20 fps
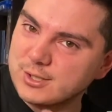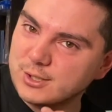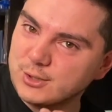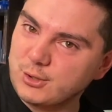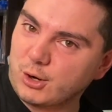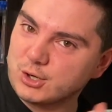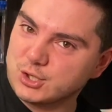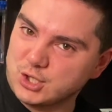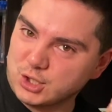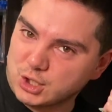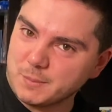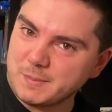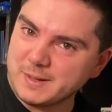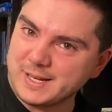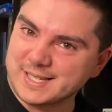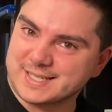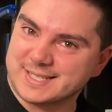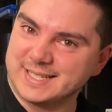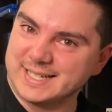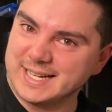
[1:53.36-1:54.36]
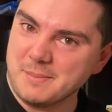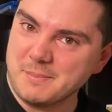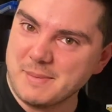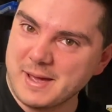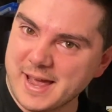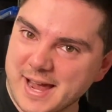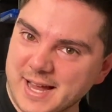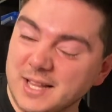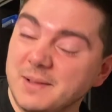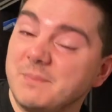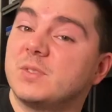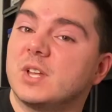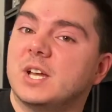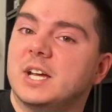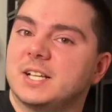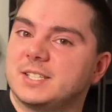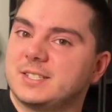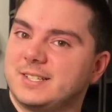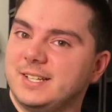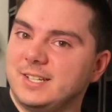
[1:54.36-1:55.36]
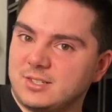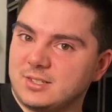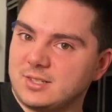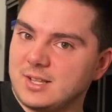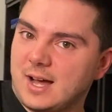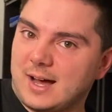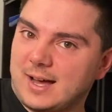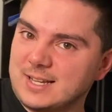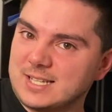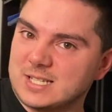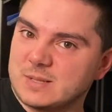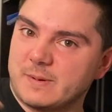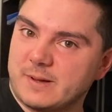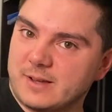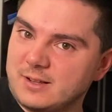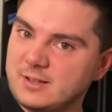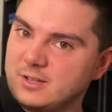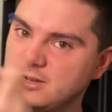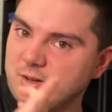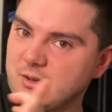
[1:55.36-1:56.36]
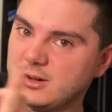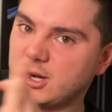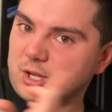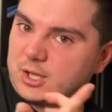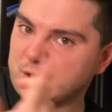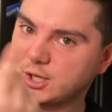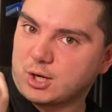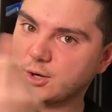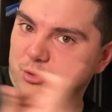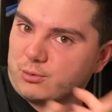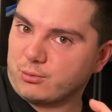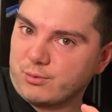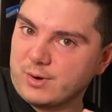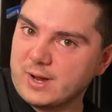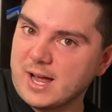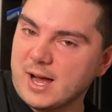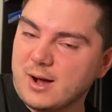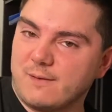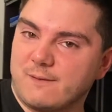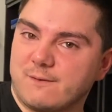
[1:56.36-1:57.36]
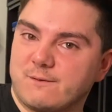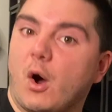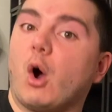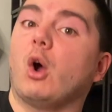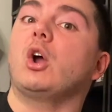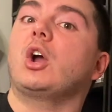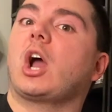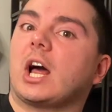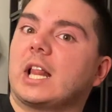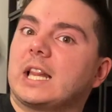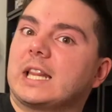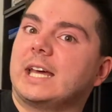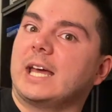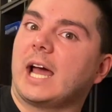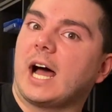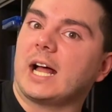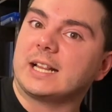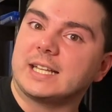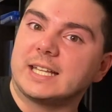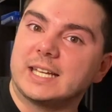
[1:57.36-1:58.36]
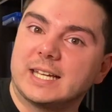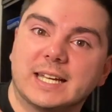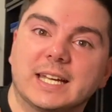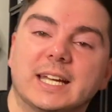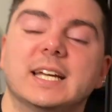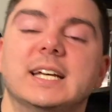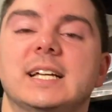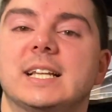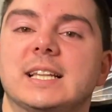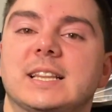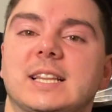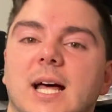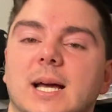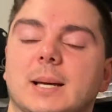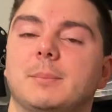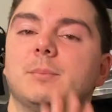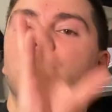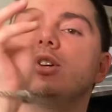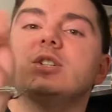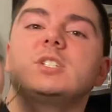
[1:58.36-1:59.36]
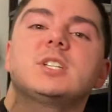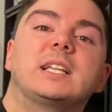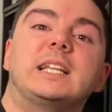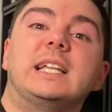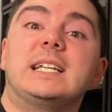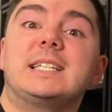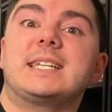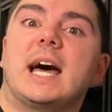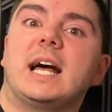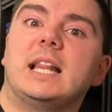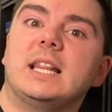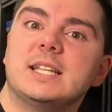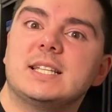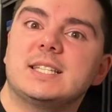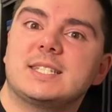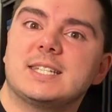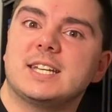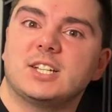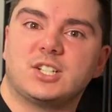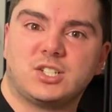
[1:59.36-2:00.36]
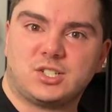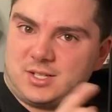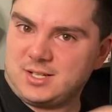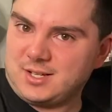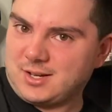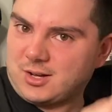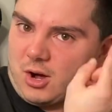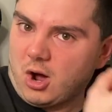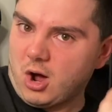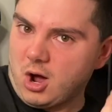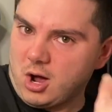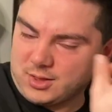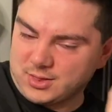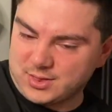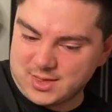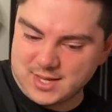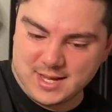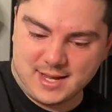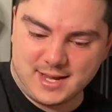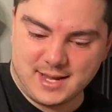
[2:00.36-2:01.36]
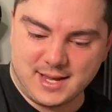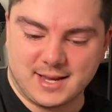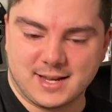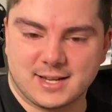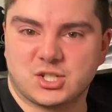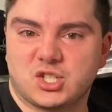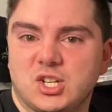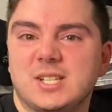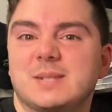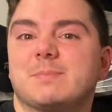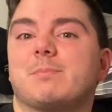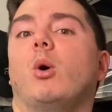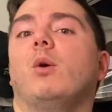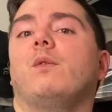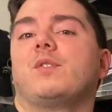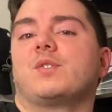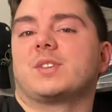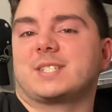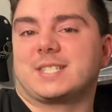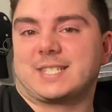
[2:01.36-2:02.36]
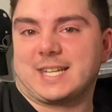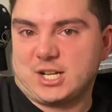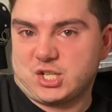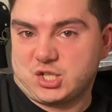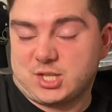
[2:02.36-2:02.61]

her. She could be a singer, man. Ditch the husband. You got a career vocally, honey. Like musically talented. She got this. She's born for the stage,